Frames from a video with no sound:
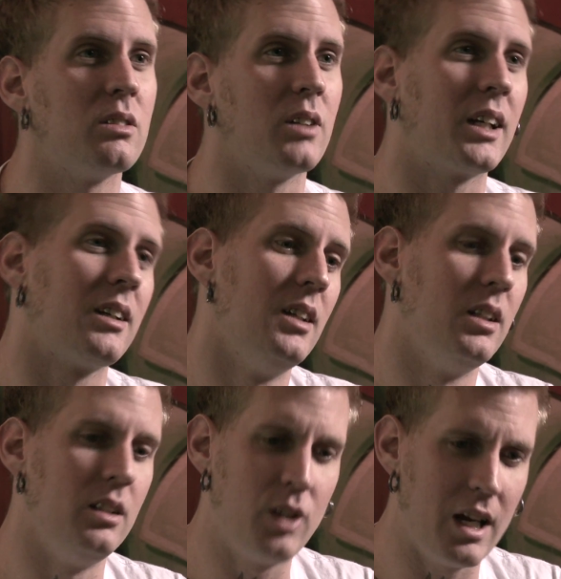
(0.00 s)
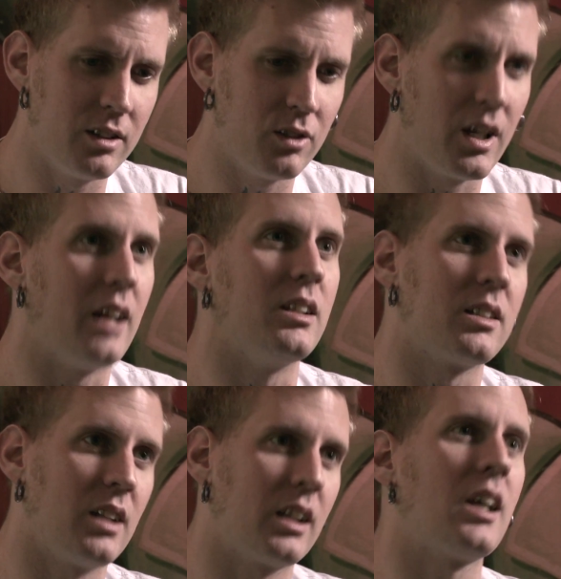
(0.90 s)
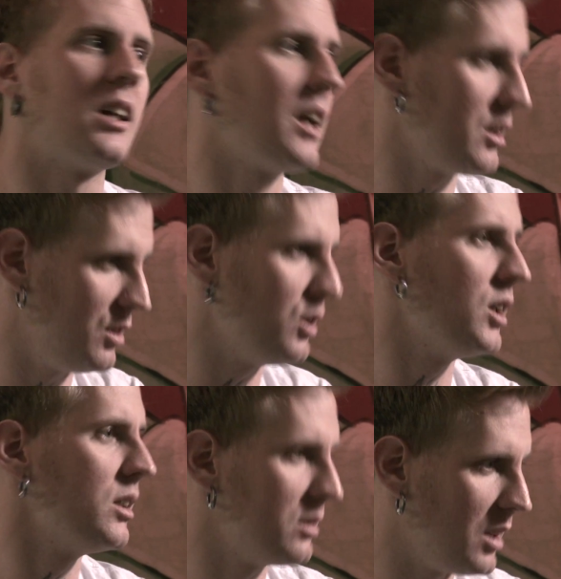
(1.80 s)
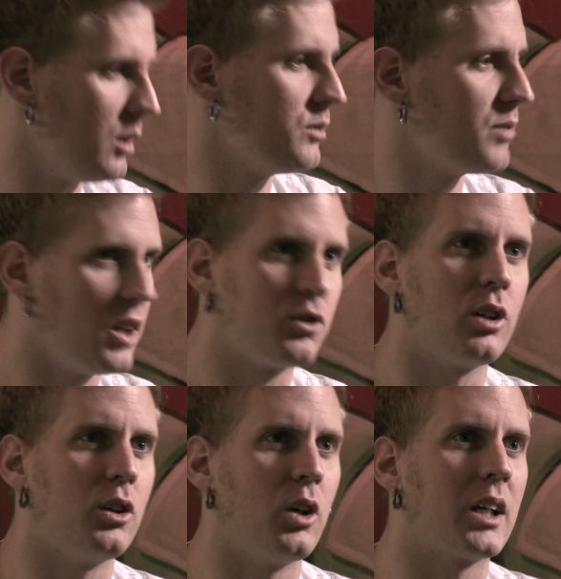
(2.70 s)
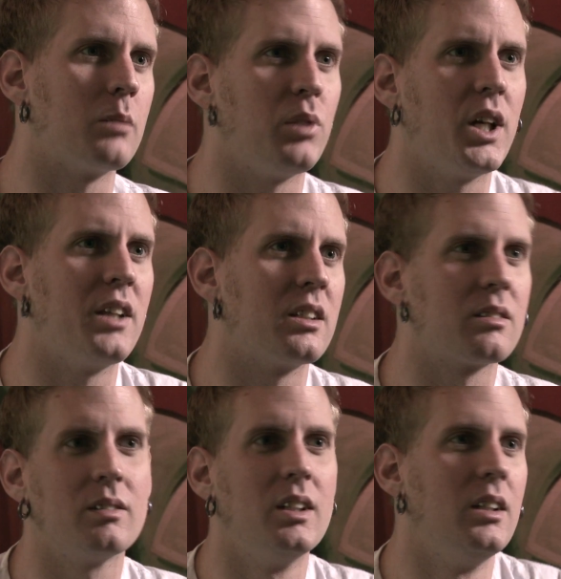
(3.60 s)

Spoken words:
Like, you can't do that. Yes, I can do it, and I'll show you I can play this